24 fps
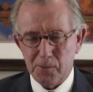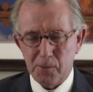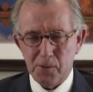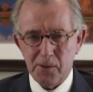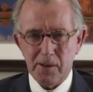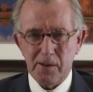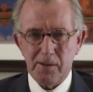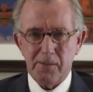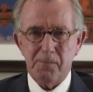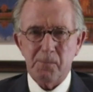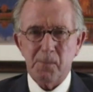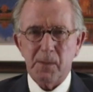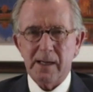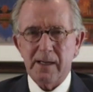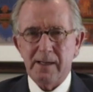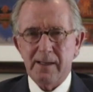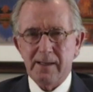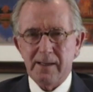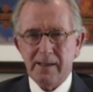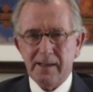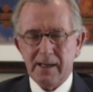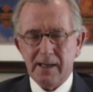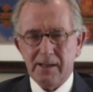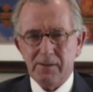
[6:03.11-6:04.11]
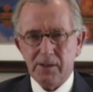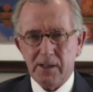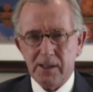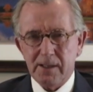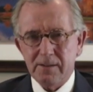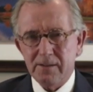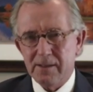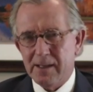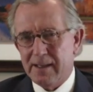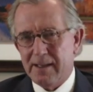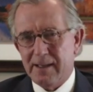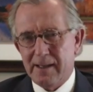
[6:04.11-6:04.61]
oil, and
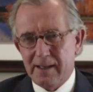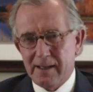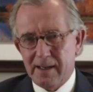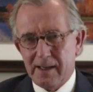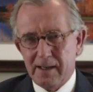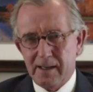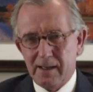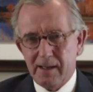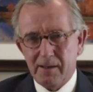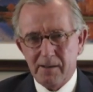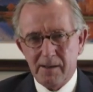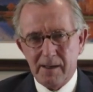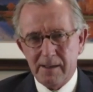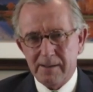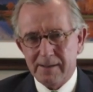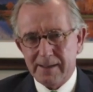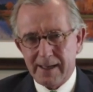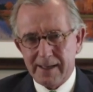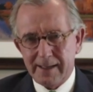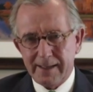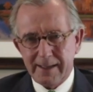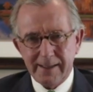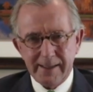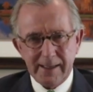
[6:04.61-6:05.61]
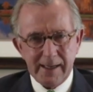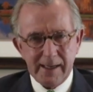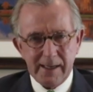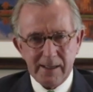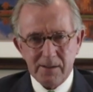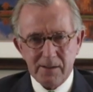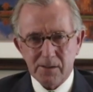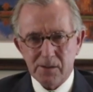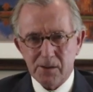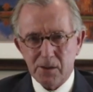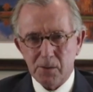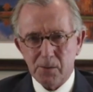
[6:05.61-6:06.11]
then uh, in 99
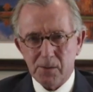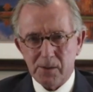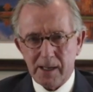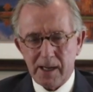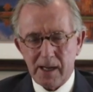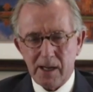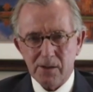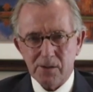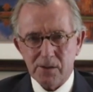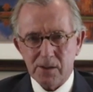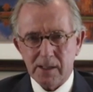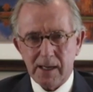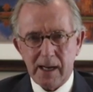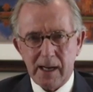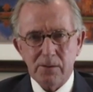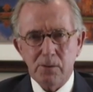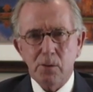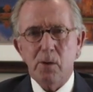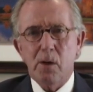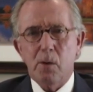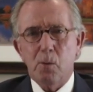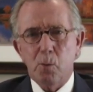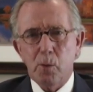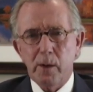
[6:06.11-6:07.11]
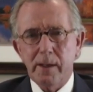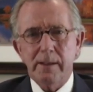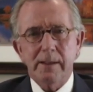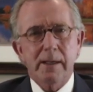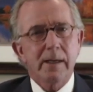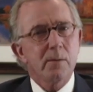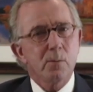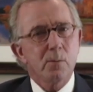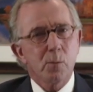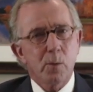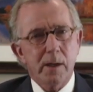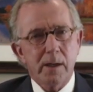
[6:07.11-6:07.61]
and 2000. I knew it wouldn't
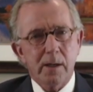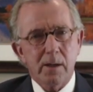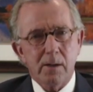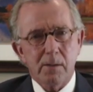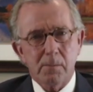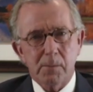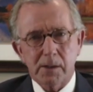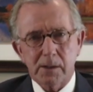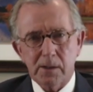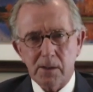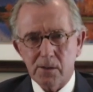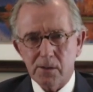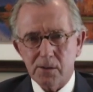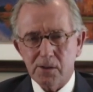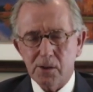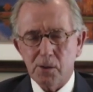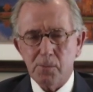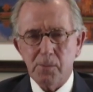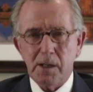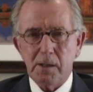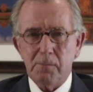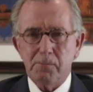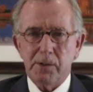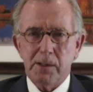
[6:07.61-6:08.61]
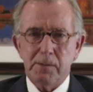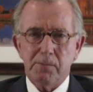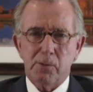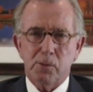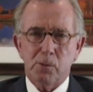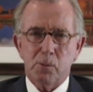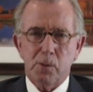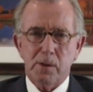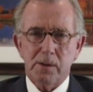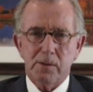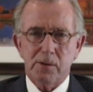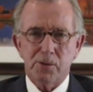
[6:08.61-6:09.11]
end well because too many people
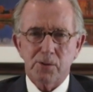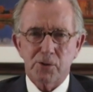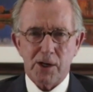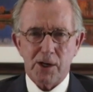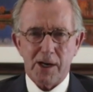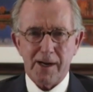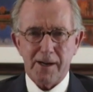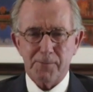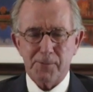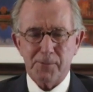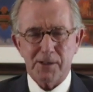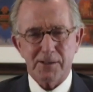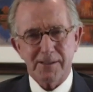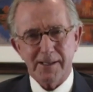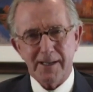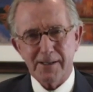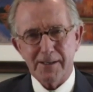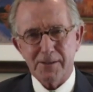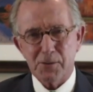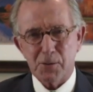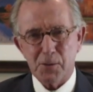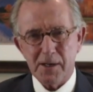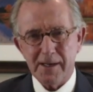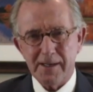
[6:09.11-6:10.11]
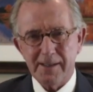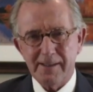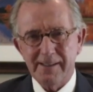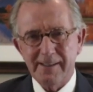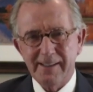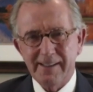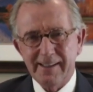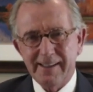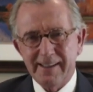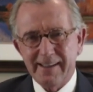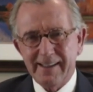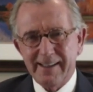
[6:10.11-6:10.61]
quit their jobs to day trade.
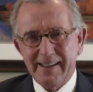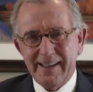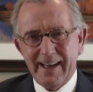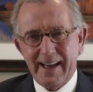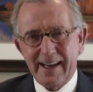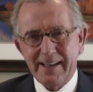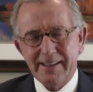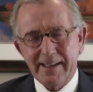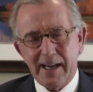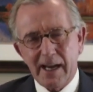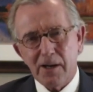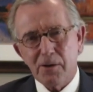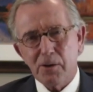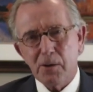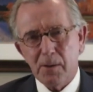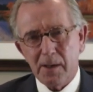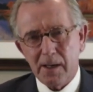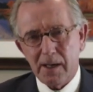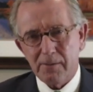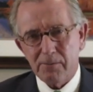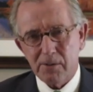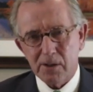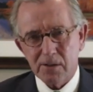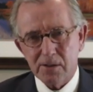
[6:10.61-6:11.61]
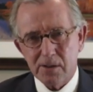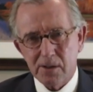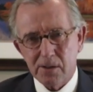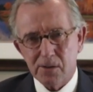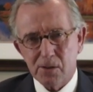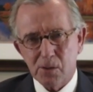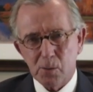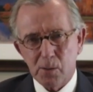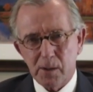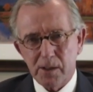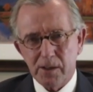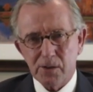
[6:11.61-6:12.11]
And now you have this
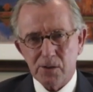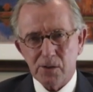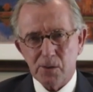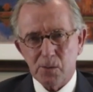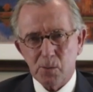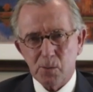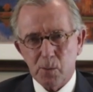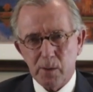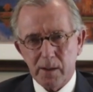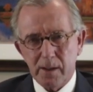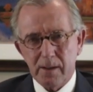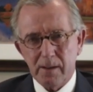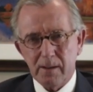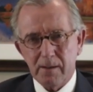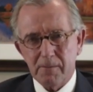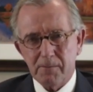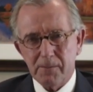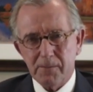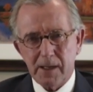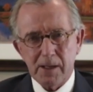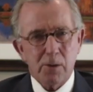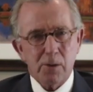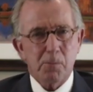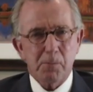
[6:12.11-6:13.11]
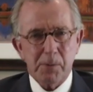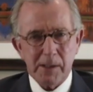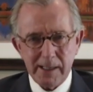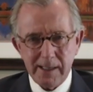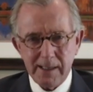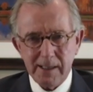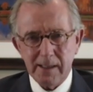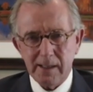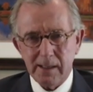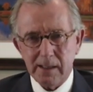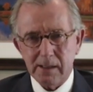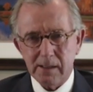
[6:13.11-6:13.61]
situation where they don't
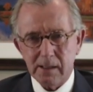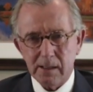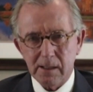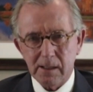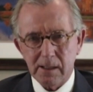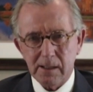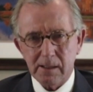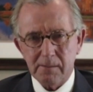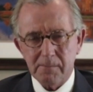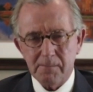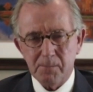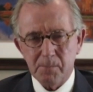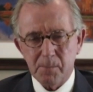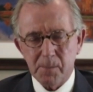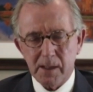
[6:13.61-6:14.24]
pay anything.